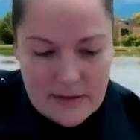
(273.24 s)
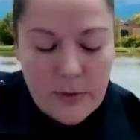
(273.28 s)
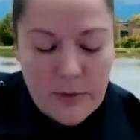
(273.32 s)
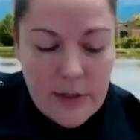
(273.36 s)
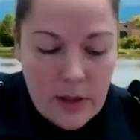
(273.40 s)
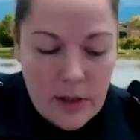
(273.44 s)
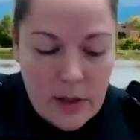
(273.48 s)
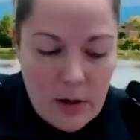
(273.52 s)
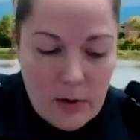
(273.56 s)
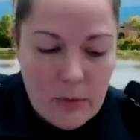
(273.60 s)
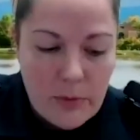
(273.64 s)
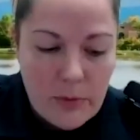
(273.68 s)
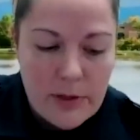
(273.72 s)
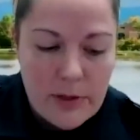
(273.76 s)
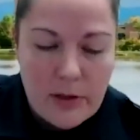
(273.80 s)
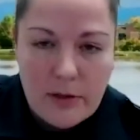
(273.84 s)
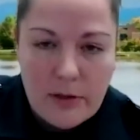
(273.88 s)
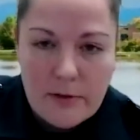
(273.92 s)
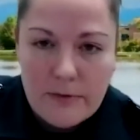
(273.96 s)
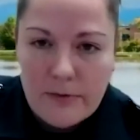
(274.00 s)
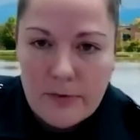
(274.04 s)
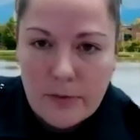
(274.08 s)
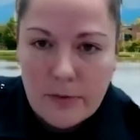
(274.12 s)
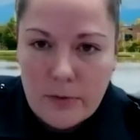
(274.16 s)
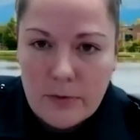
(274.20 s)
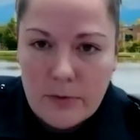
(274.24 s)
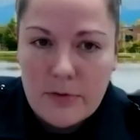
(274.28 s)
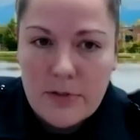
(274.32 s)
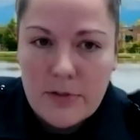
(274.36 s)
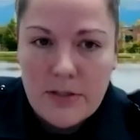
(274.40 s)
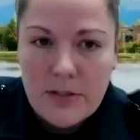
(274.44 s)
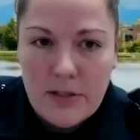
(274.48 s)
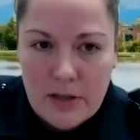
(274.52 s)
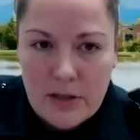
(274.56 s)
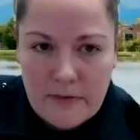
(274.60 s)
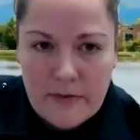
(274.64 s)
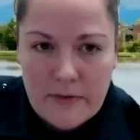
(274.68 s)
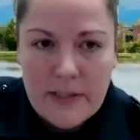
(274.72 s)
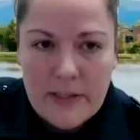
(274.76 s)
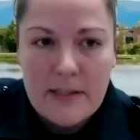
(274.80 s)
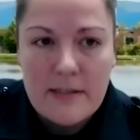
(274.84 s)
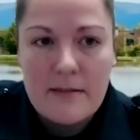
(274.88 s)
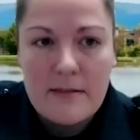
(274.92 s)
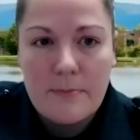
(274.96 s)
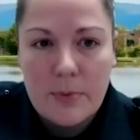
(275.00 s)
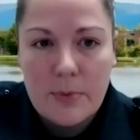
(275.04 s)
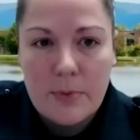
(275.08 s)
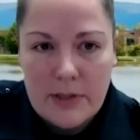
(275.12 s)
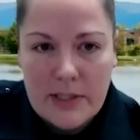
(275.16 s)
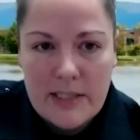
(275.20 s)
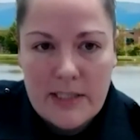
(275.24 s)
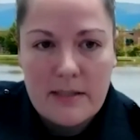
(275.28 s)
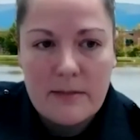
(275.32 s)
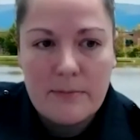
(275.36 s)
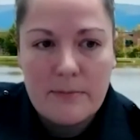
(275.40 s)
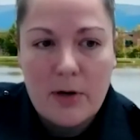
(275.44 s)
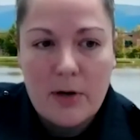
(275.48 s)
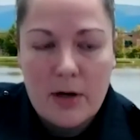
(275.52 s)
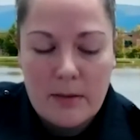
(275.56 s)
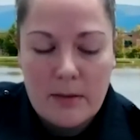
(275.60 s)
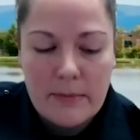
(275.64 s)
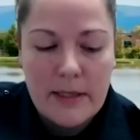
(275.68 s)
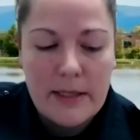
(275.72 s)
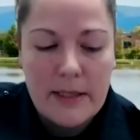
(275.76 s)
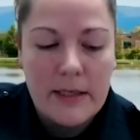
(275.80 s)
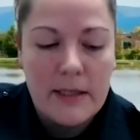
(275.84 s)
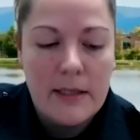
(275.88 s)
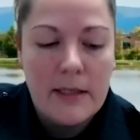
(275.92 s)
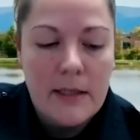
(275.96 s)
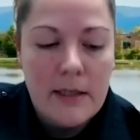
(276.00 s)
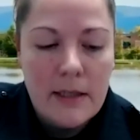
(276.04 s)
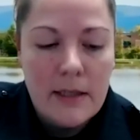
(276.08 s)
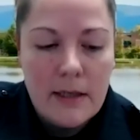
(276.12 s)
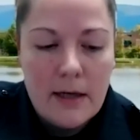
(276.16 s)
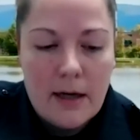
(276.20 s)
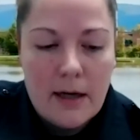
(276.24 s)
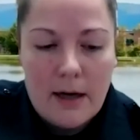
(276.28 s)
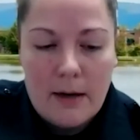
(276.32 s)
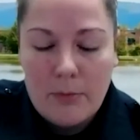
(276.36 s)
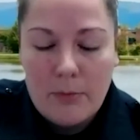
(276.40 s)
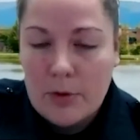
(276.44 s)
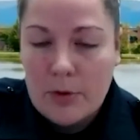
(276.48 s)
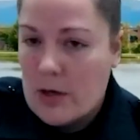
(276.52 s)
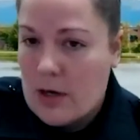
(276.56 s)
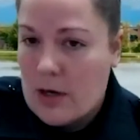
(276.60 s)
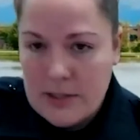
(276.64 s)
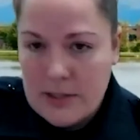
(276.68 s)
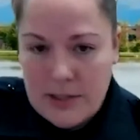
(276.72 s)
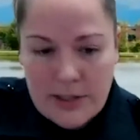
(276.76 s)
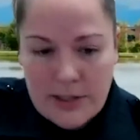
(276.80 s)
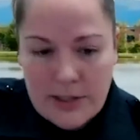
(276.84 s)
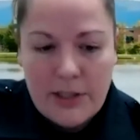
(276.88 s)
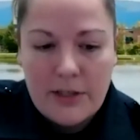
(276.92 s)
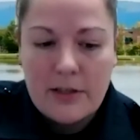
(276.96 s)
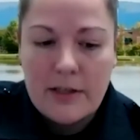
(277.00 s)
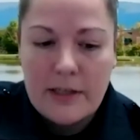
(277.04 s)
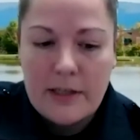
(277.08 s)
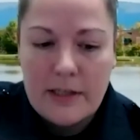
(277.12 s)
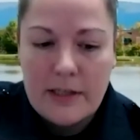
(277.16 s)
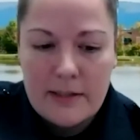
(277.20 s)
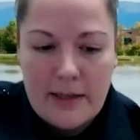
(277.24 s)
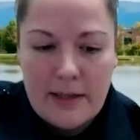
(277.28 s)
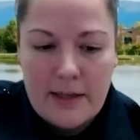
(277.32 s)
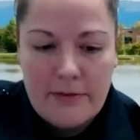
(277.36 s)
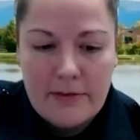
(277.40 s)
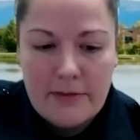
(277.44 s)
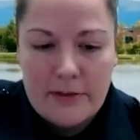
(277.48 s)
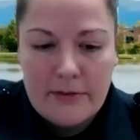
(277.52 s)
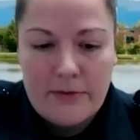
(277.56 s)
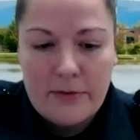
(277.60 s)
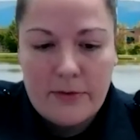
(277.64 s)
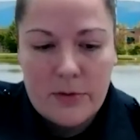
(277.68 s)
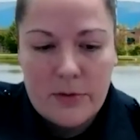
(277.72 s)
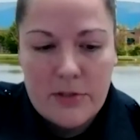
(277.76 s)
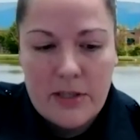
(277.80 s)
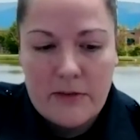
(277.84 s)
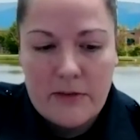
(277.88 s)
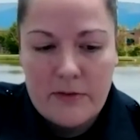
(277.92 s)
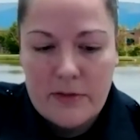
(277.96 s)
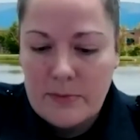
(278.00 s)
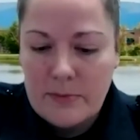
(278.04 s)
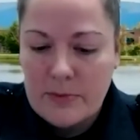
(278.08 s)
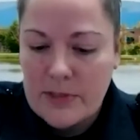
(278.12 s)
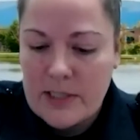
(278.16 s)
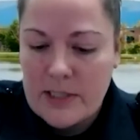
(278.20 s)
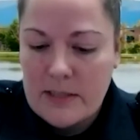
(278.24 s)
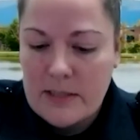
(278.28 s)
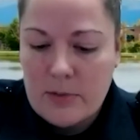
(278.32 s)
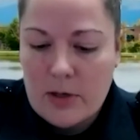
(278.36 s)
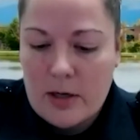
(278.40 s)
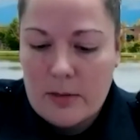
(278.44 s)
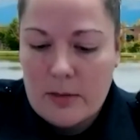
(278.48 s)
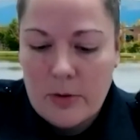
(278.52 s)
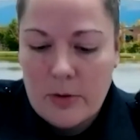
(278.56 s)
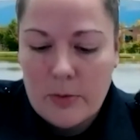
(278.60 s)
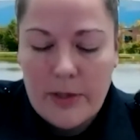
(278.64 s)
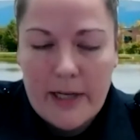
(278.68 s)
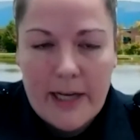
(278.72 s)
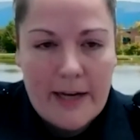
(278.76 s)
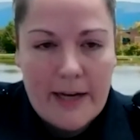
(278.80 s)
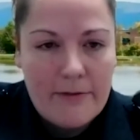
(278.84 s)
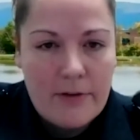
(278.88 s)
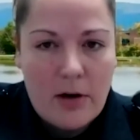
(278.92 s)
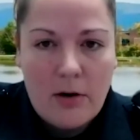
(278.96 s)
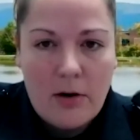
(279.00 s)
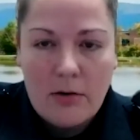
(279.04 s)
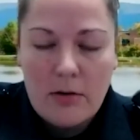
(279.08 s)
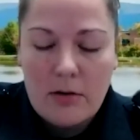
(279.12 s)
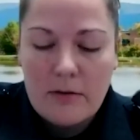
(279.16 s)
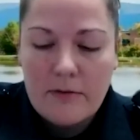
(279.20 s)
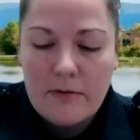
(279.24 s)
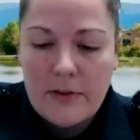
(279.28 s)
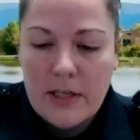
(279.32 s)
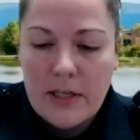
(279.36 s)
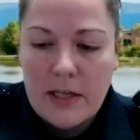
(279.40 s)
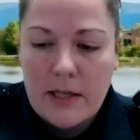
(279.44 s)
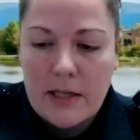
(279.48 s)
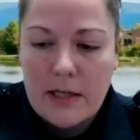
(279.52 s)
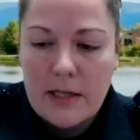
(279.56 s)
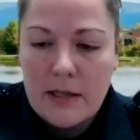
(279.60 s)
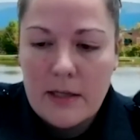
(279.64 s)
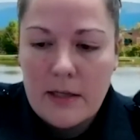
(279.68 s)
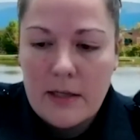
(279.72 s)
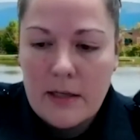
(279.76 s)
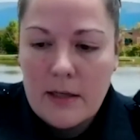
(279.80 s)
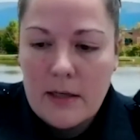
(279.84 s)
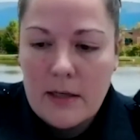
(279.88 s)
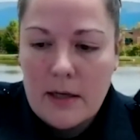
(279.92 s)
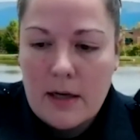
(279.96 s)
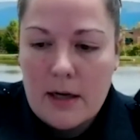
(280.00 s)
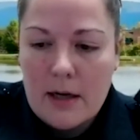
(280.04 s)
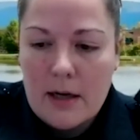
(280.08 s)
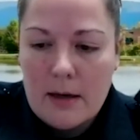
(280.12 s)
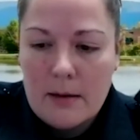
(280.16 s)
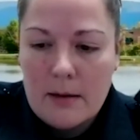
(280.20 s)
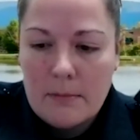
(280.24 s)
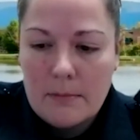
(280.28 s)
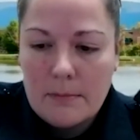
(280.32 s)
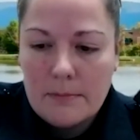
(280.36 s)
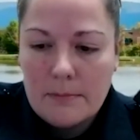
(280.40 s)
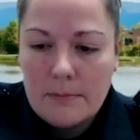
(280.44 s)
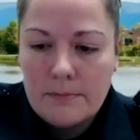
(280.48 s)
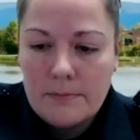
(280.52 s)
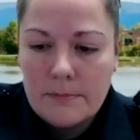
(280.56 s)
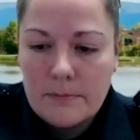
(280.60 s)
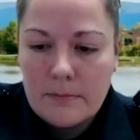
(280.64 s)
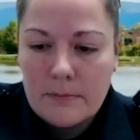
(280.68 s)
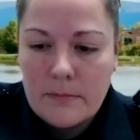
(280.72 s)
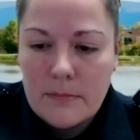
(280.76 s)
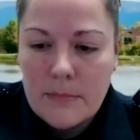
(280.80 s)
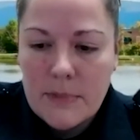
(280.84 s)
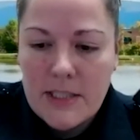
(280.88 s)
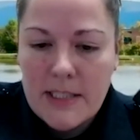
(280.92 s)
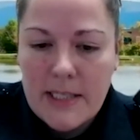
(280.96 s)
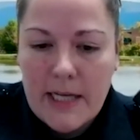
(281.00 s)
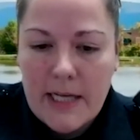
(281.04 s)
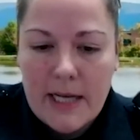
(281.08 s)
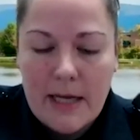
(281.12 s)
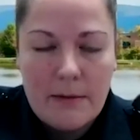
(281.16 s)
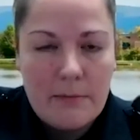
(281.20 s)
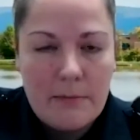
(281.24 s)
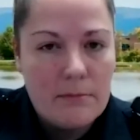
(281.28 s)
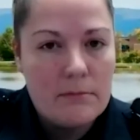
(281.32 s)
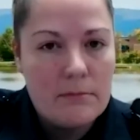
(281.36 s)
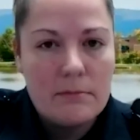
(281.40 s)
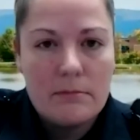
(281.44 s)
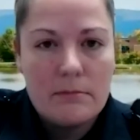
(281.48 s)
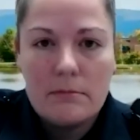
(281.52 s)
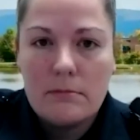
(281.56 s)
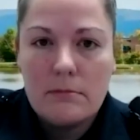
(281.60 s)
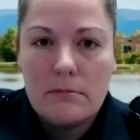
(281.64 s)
we are. We are a full service police department. We're not security, definitely a full service police department. We have all of the same